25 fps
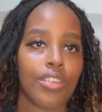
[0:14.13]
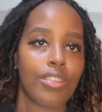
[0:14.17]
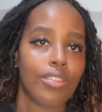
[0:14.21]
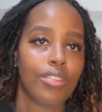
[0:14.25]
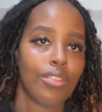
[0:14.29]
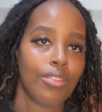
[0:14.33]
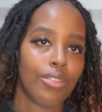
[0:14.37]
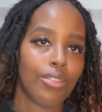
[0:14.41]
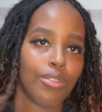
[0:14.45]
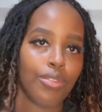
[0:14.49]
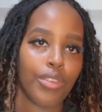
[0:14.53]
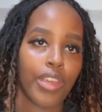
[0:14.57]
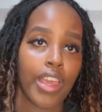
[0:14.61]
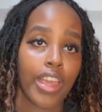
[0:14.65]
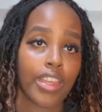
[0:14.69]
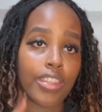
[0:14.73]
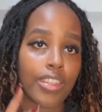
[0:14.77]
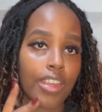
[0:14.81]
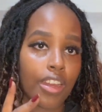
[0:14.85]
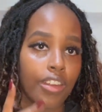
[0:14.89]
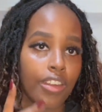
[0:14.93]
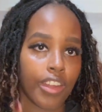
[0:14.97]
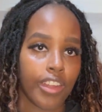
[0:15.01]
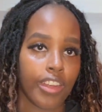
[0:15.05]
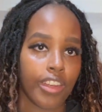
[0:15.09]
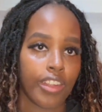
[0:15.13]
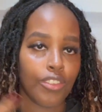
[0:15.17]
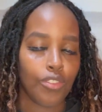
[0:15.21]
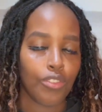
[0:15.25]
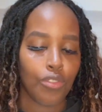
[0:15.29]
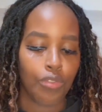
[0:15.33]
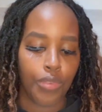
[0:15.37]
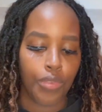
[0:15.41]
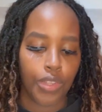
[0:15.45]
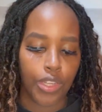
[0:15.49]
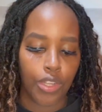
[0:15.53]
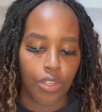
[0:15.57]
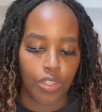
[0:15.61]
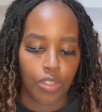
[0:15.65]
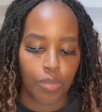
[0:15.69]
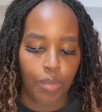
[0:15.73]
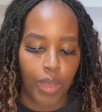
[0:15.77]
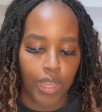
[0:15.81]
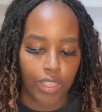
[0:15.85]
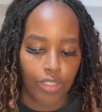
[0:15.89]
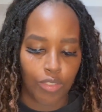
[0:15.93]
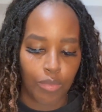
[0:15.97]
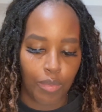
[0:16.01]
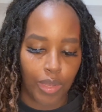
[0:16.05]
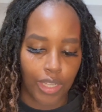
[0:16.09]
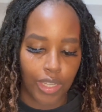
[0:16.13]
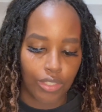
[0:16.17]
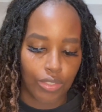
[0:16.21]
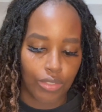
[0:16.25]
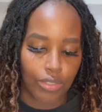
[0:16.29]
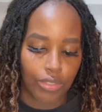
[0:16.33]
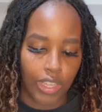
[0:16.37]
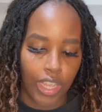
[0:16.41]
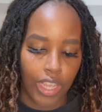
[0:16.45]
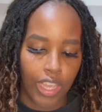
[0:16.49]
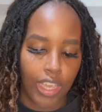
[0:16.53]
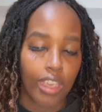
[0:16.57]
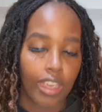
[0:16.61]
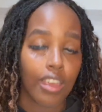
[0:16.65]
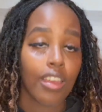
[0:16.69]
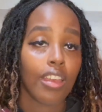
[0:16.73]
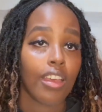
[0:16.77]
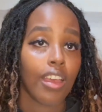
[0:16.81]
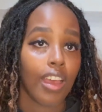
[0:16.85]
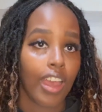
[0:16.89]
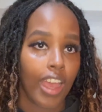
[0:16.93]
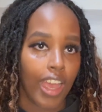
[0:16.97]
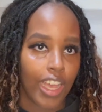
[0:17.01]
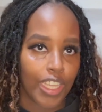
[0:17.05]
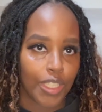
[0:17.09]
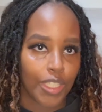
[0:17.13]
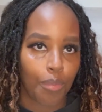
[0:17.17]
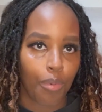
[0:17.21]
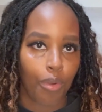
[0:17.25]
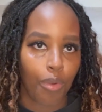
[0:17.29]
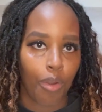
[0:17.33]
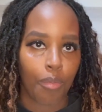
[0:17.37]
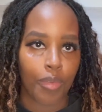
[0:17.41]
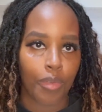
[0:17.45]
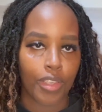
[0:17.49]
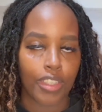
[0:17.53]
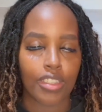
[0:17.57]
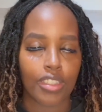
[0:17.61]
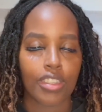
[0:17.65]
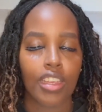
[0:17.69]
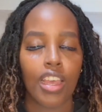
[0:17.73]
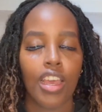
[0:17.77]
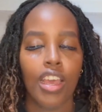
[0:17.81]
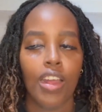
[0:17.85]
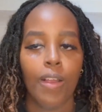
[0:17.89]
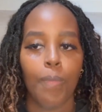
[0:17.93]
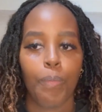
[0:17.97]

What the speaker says: so you guys are getting two videos back to back today as promised,